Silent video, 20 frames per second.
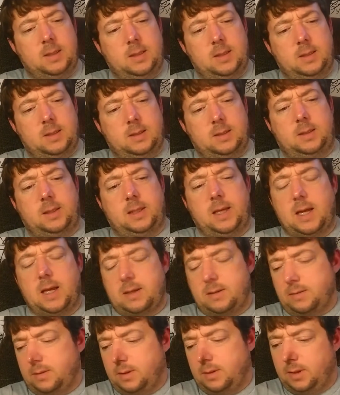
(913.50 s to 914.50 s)
again,
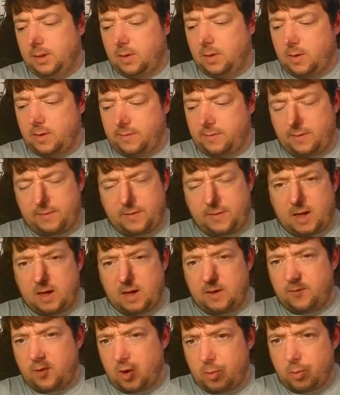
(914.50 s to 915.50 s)
I've kind of
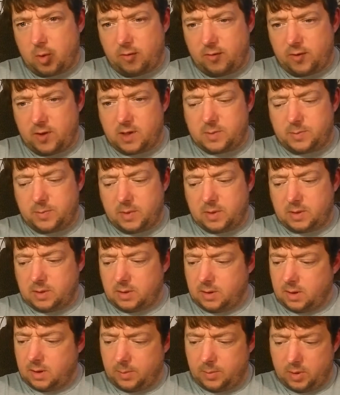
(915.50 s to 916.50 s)
already went over this, but a
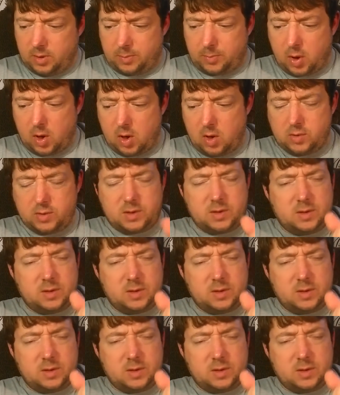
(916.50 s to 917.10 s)
couple of the pros: